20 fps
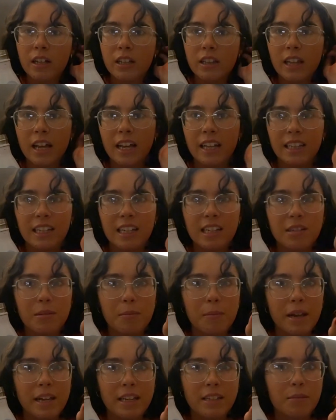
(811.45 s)
like these
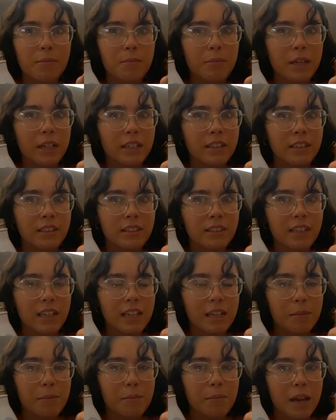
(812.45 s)
amazing buildings that
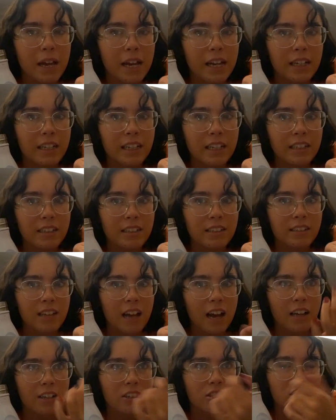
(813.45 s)
he made, like in
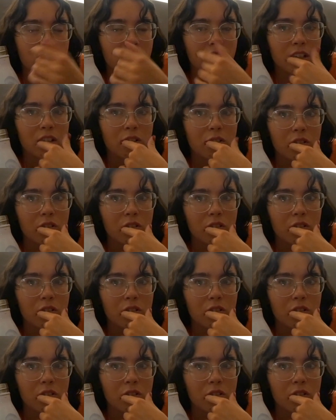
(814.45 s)
design, are just